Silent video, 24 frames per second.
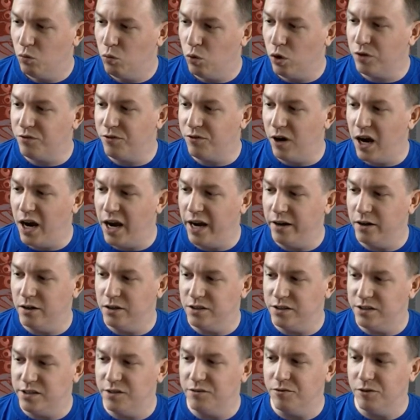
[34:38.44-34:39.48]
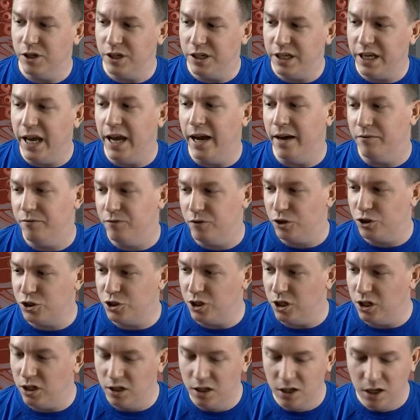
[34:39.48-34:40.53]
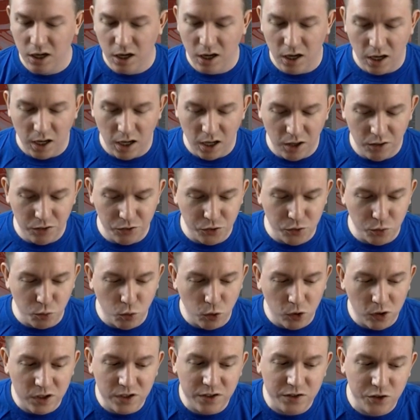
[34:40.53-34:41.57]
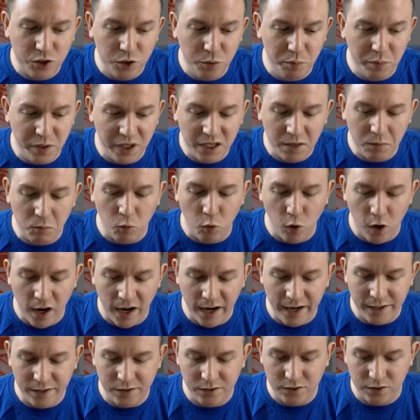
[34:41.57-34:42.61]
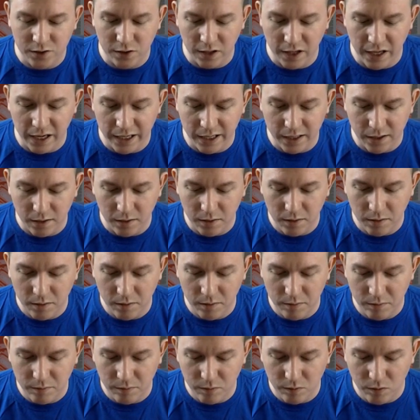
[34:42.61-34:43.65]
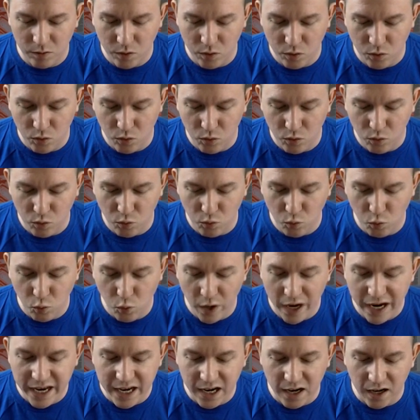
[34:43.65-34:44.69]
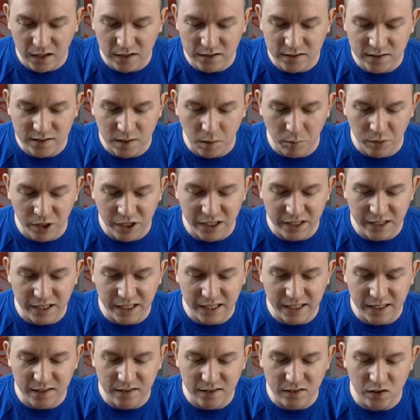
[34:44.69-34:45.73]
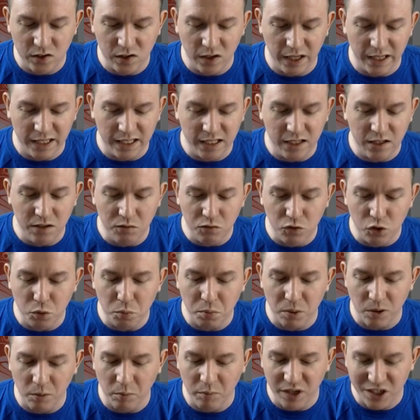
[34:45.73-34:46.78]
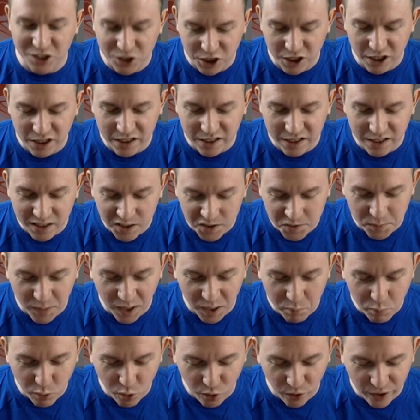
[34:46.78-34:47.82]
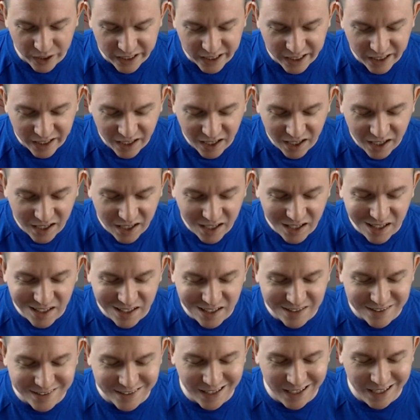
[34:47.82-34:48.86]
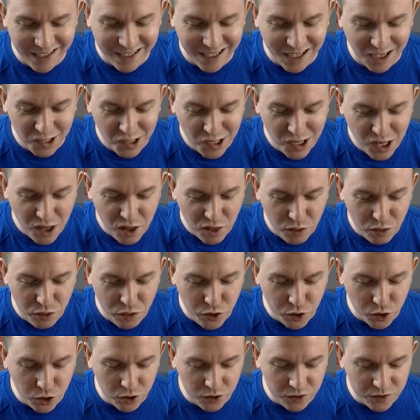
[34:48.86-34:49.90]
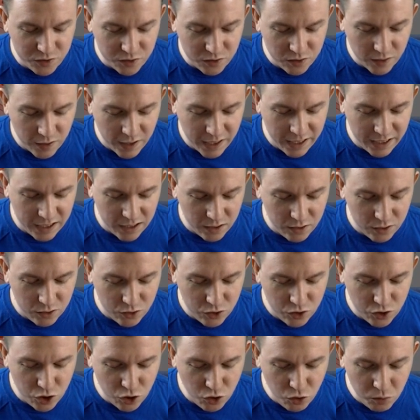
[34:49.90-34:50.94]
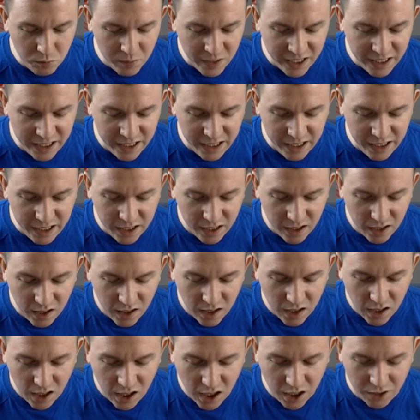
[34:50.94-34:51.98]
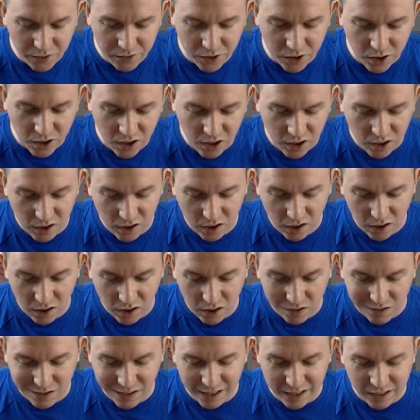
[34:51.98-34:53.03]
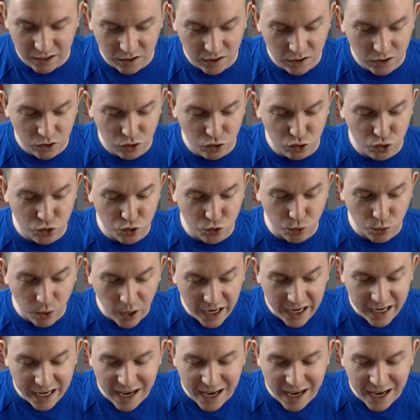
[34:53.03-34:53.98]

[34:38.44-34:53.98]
for hire is different. Yeah, for sure. The world is too big and wide to like wait on somebody to like give you permission is my point. Is like there's like too many other like great